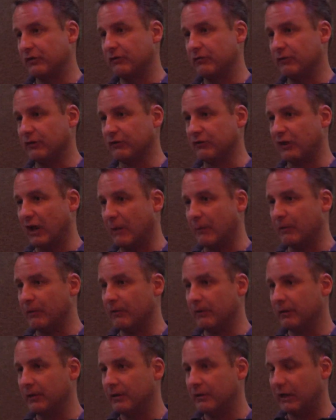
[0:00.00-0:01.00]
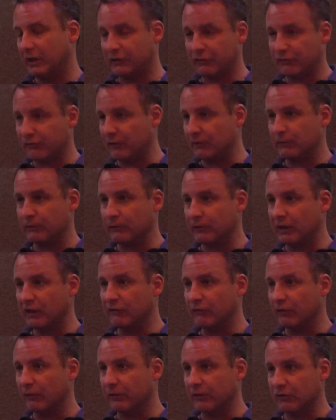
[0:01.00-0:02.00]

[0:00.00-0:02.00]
for example, at the federal level.